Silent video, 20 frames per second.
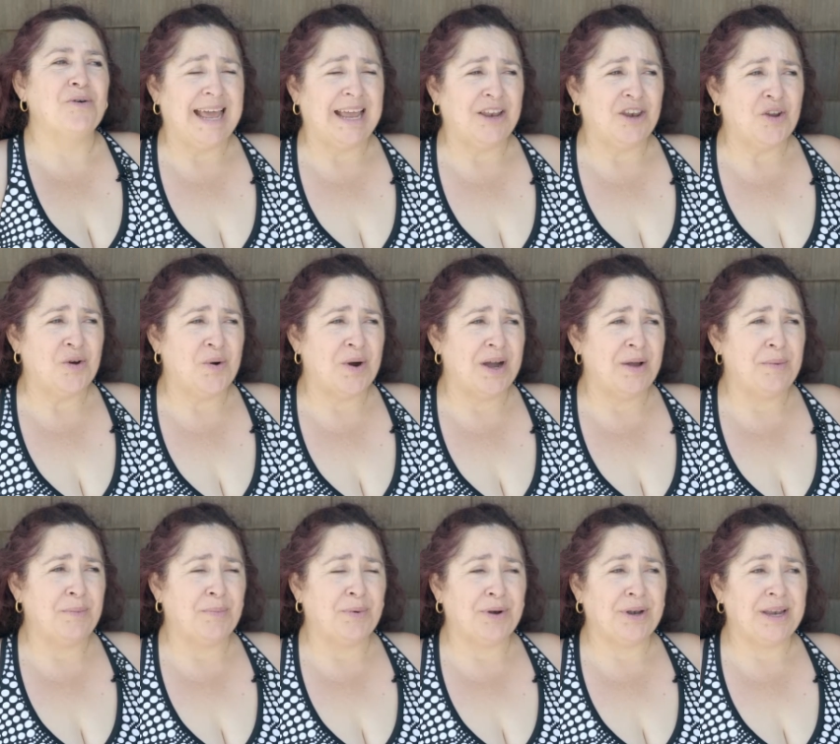I know how
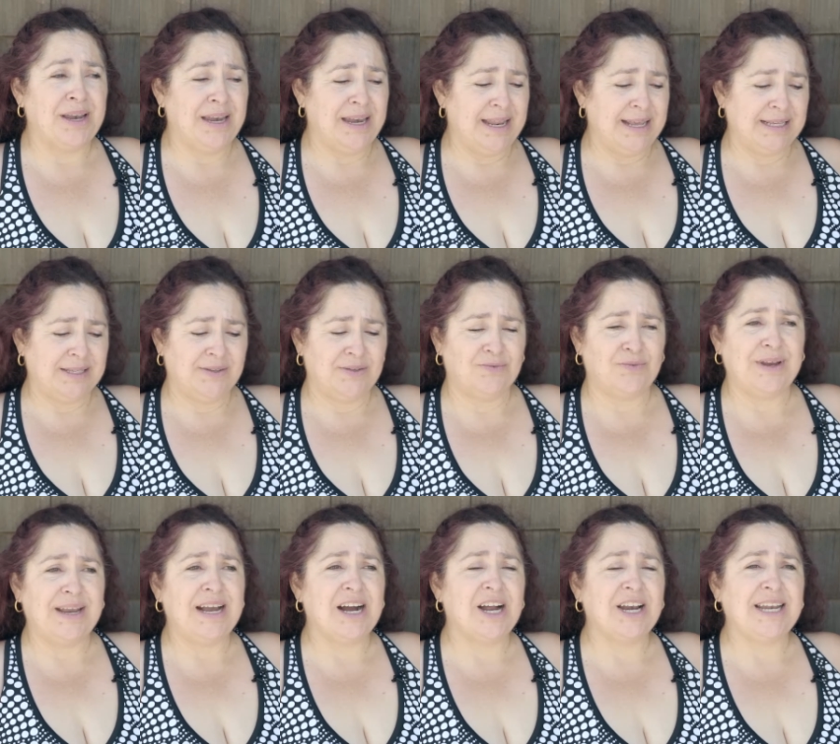important it is
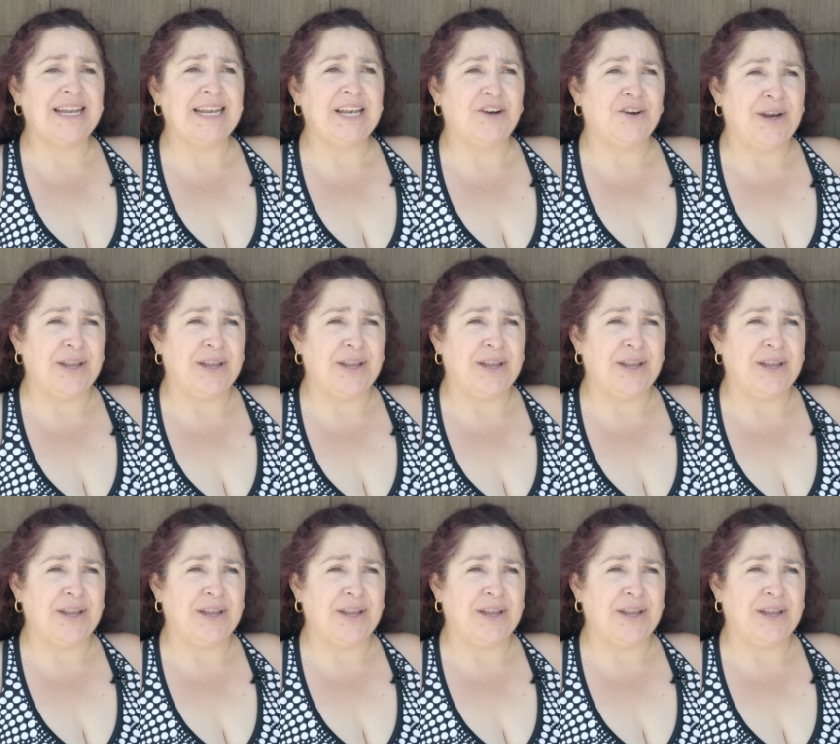regarding her